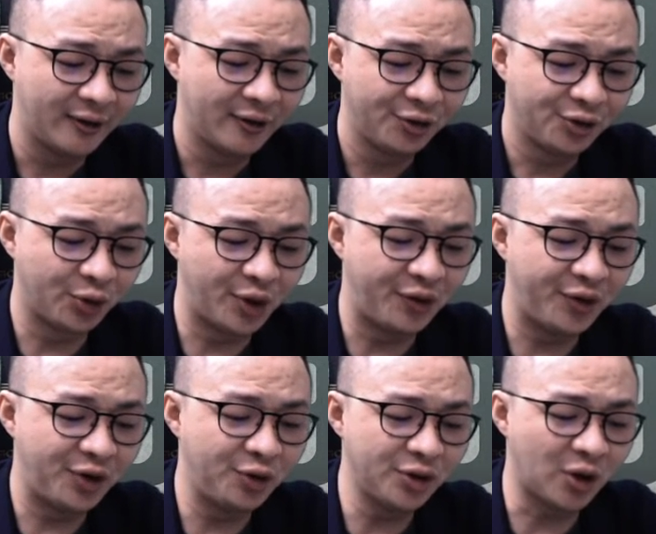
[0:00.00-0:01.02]
So if you
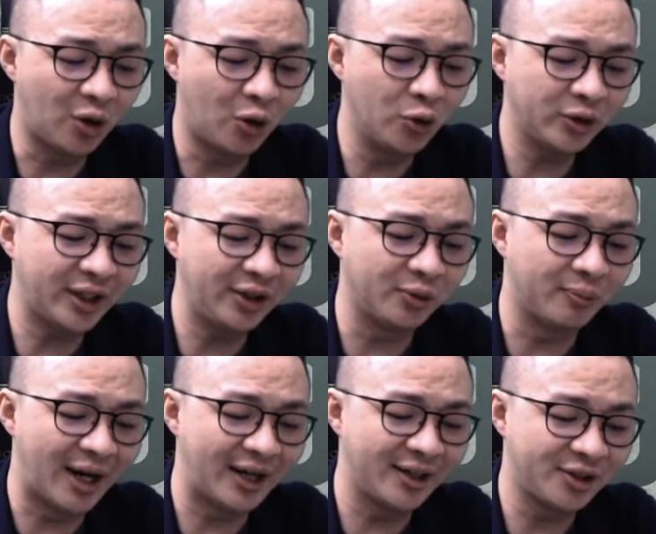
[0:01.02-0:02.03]
use the whole thing to
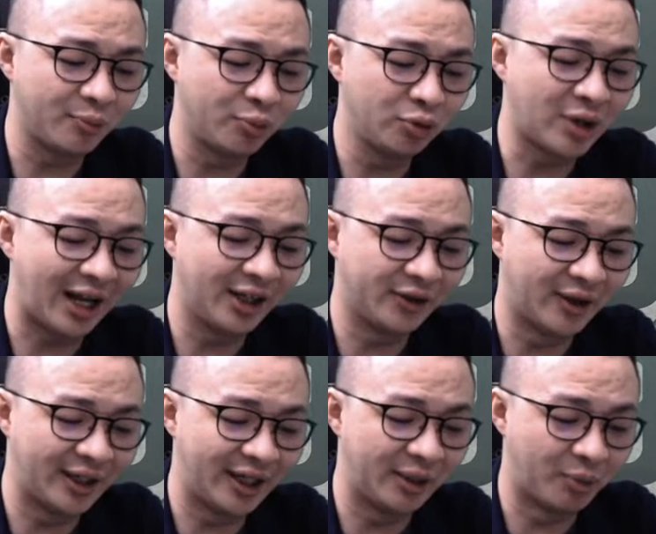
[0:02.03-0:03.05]
minus the blue color one
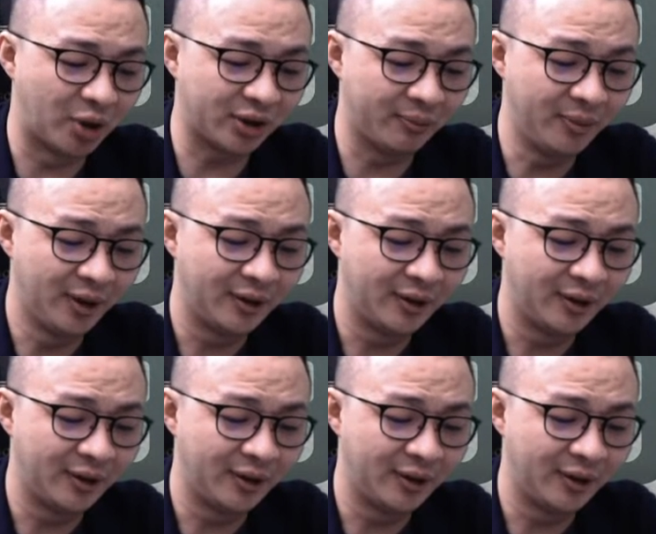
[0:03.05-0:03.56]
at the bottom,